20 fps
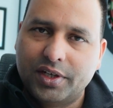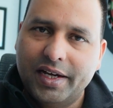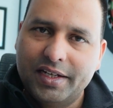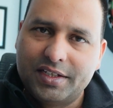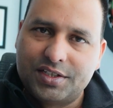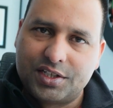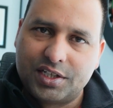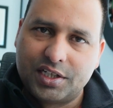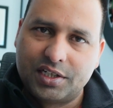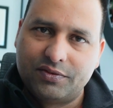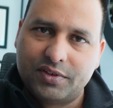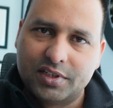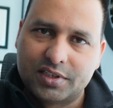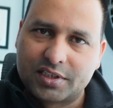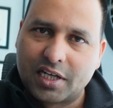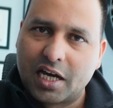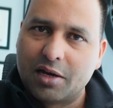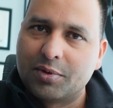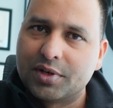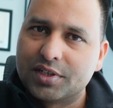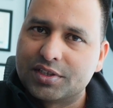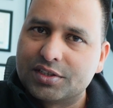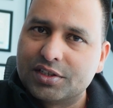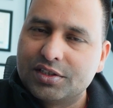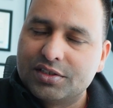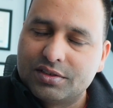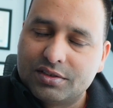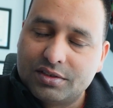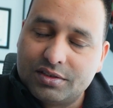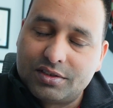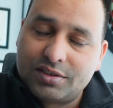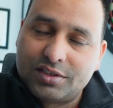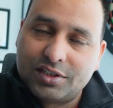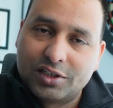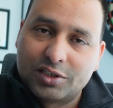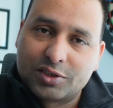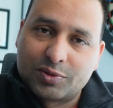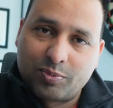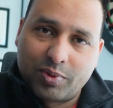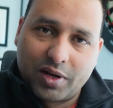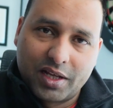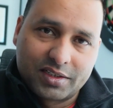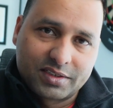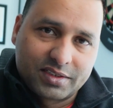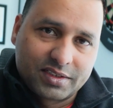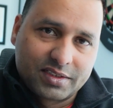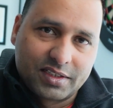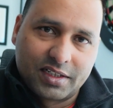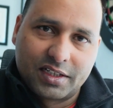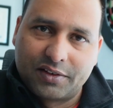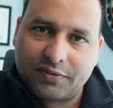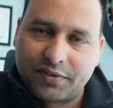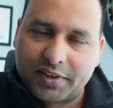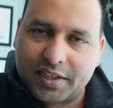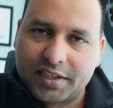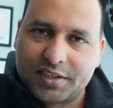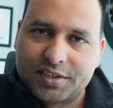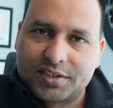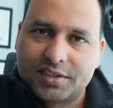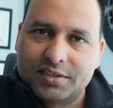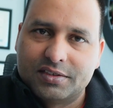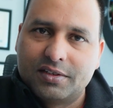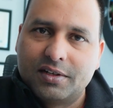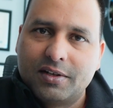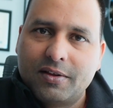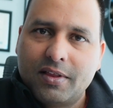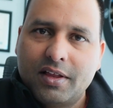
achieve the Cyber Essentials Plus certification?